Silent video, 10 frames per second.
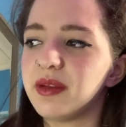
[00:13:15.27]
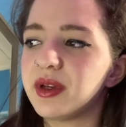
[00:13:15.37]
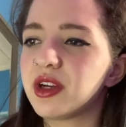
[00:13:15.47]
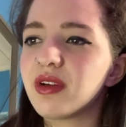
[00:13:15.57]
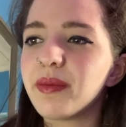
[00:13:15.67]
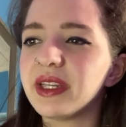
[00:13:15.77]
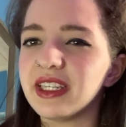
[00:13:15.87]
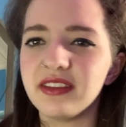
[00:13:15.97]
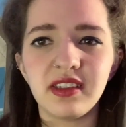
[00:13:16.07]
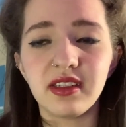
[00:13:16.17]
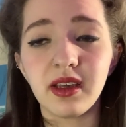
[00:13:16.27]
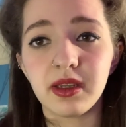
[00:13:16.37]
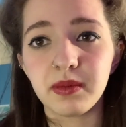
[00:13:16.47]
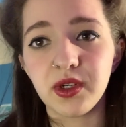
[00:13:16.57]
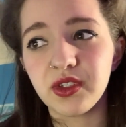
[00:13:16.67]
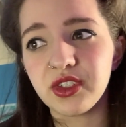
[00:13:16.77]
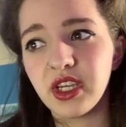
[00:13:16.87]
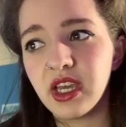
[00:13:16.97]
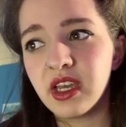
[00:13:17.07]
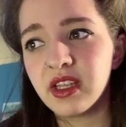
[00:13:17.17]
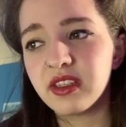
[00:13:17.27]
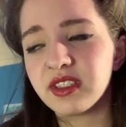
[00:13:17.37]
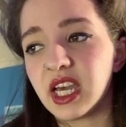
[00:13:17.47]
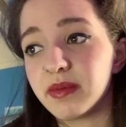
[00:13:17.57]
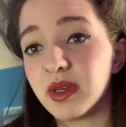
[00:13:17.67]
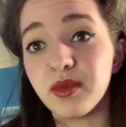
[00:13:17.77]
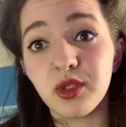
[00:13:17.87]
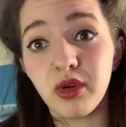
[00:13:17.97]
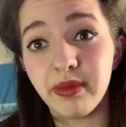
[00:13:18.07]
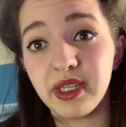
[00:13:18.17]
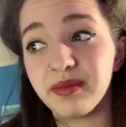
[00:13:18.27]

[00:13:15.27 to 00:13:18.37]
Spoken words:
but Heremides did not emerge. This time it was a woman.